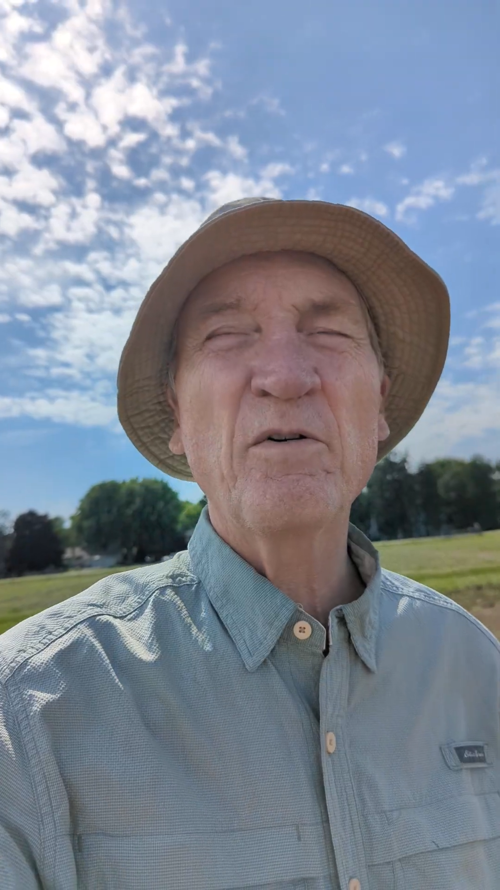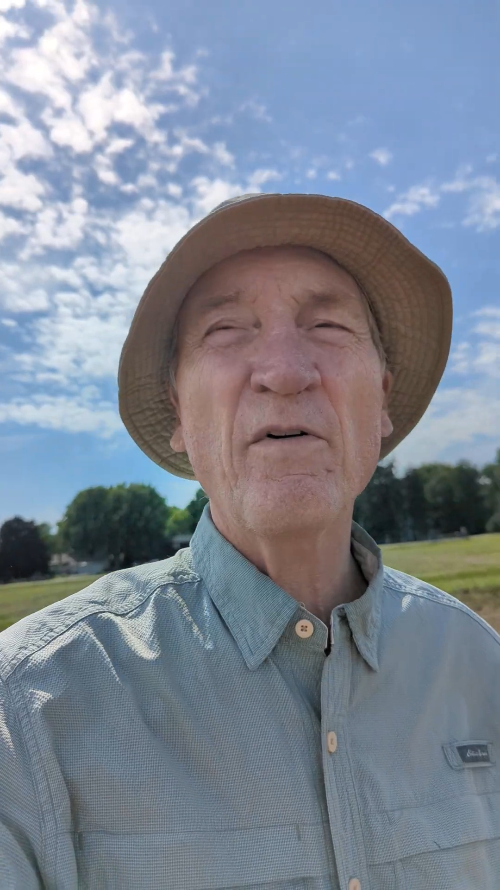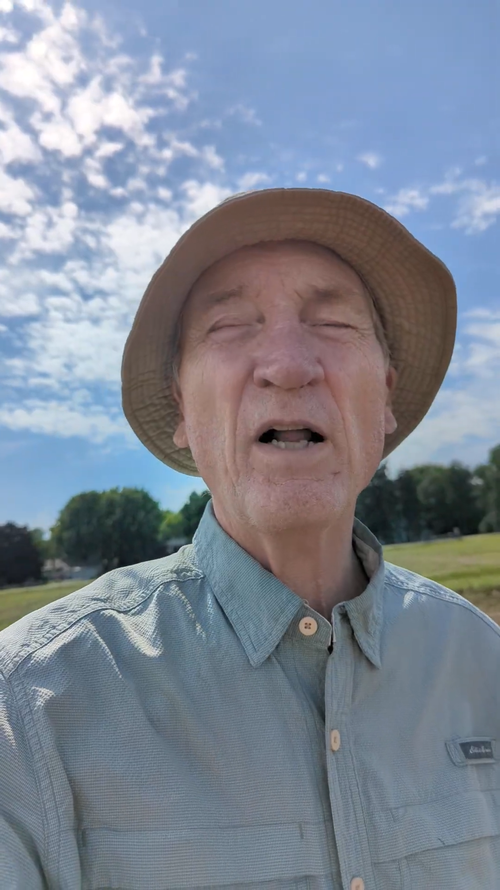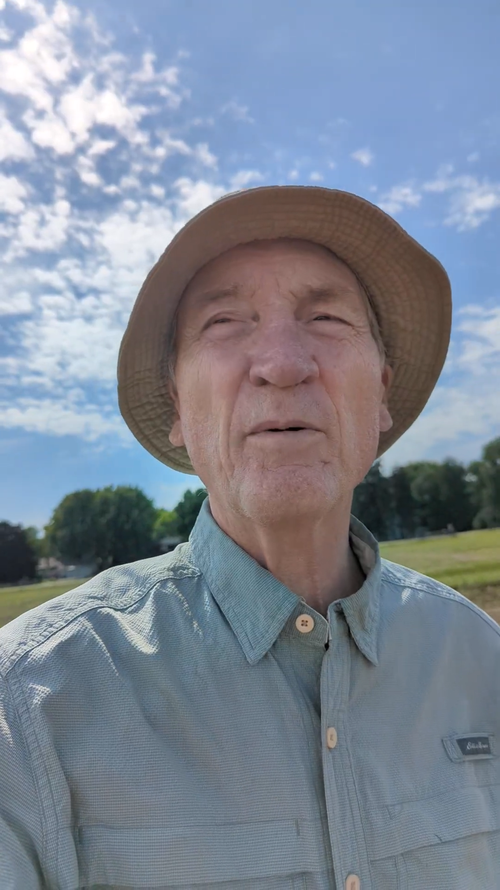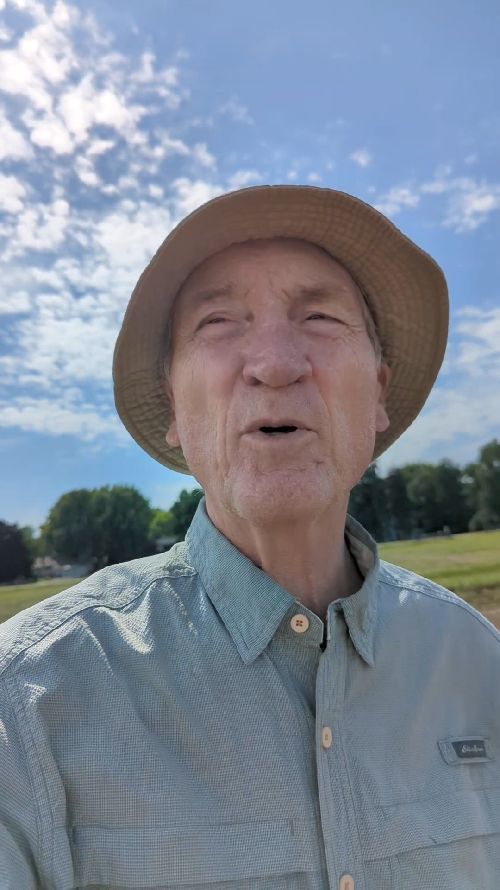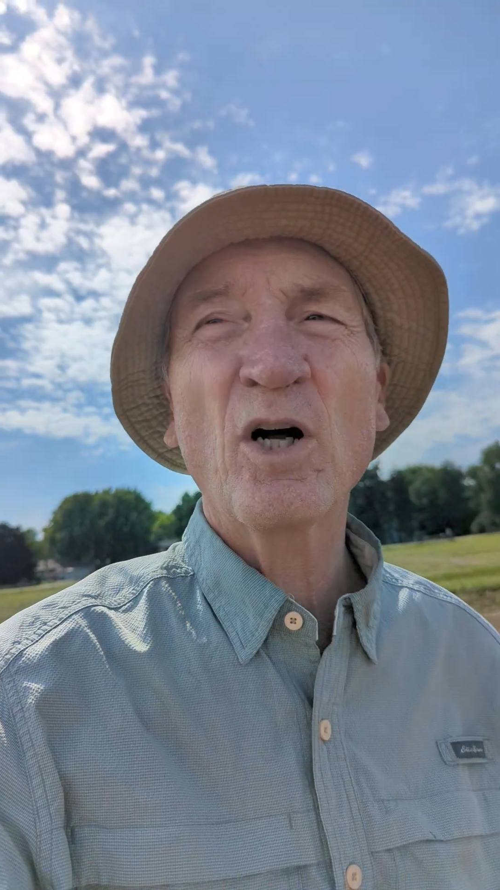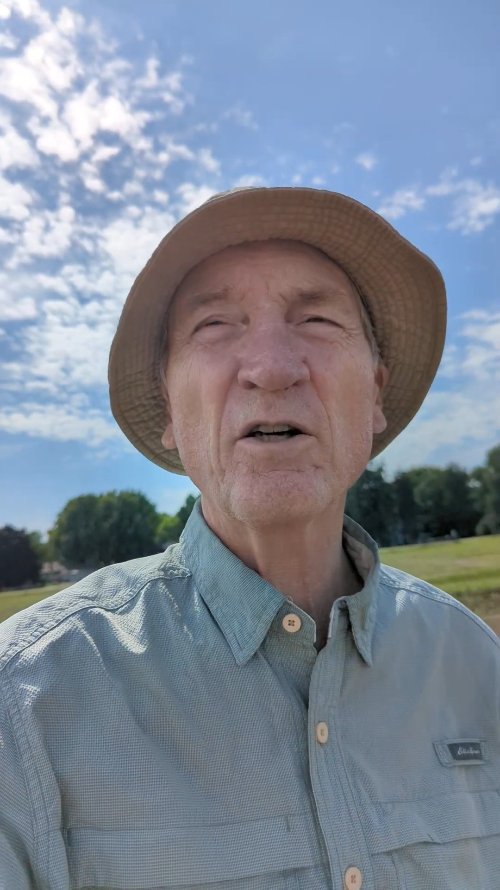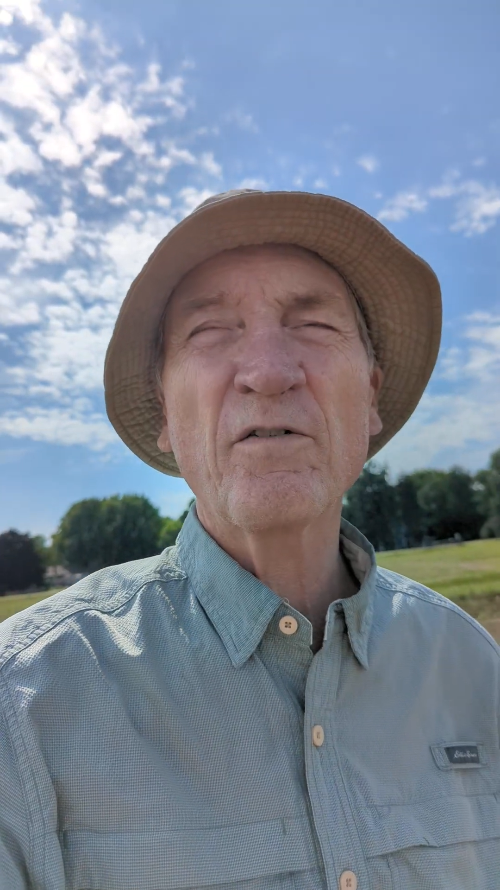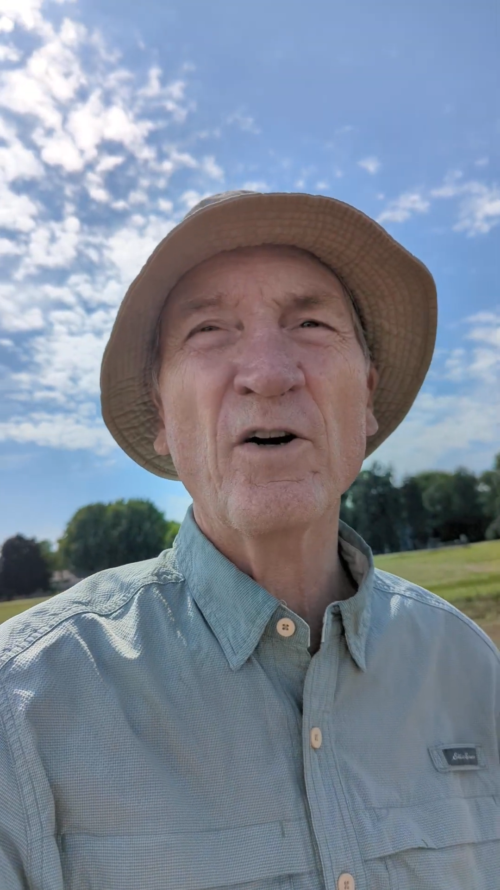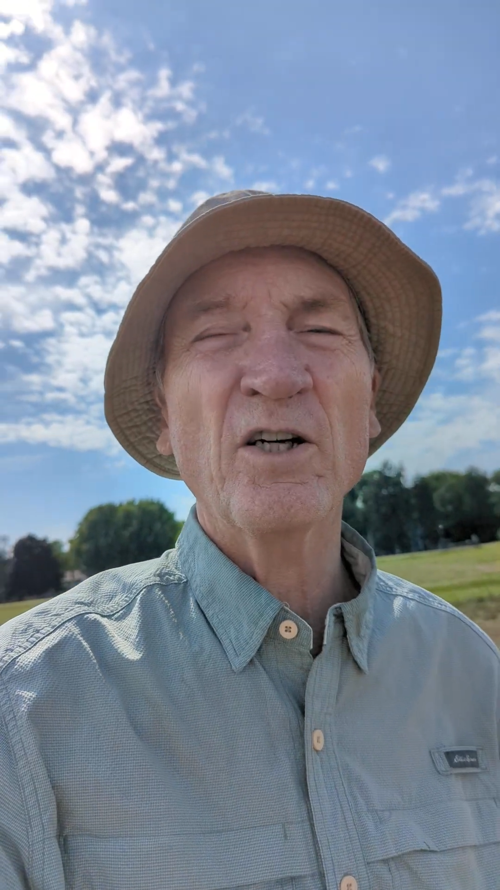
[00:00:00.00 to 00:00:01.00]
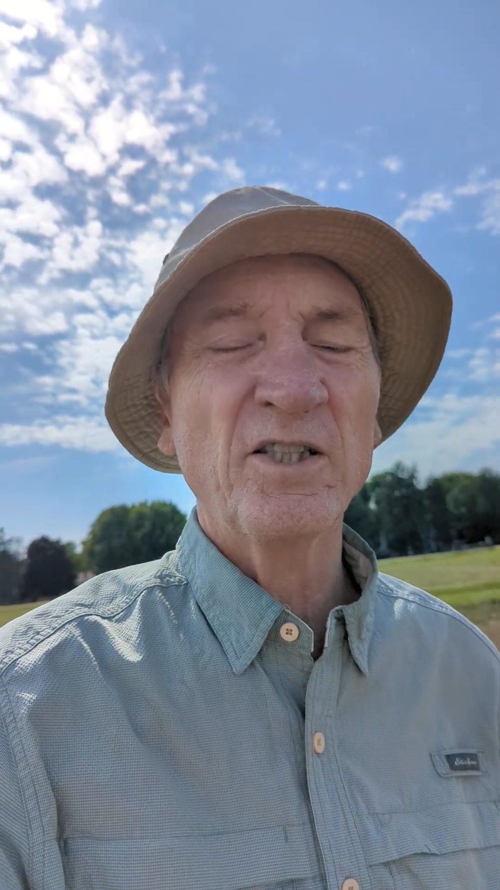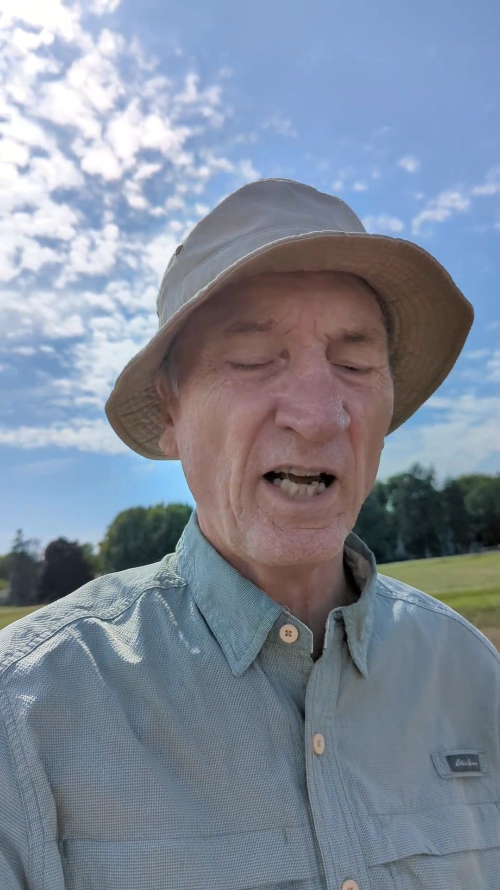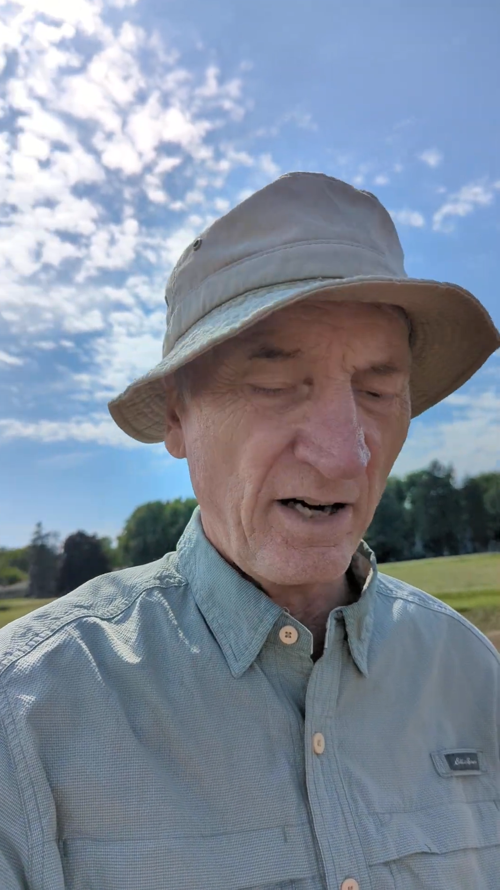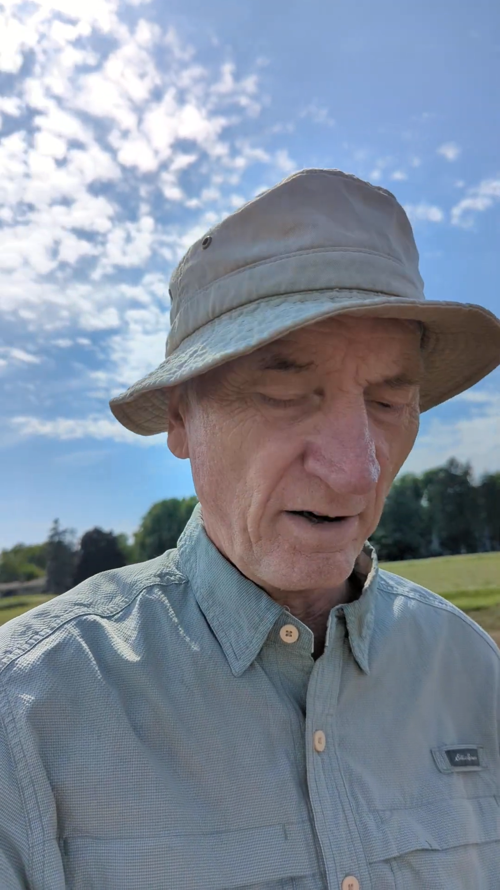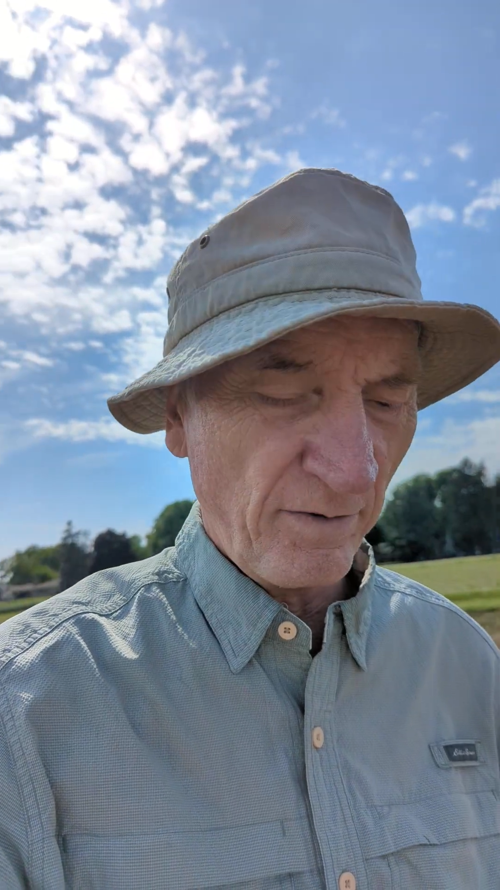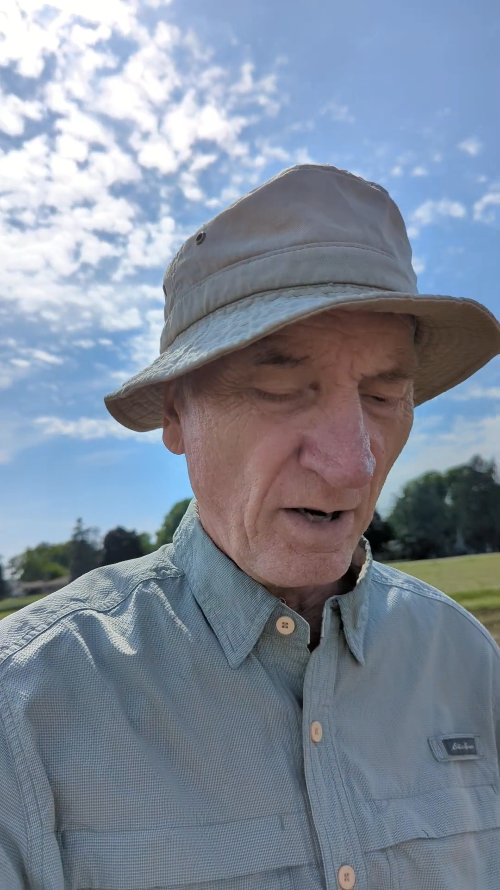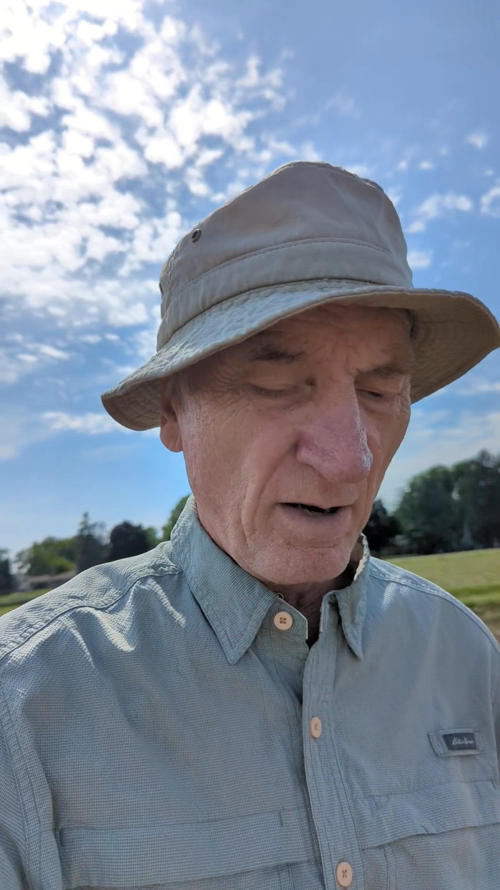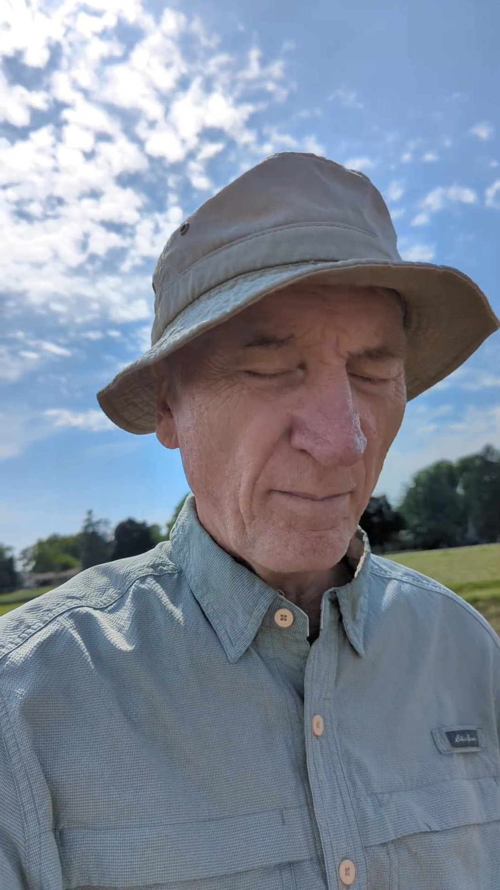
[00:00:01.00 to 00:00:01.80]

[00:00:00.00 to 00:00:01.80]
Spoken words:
develop cultivars out of,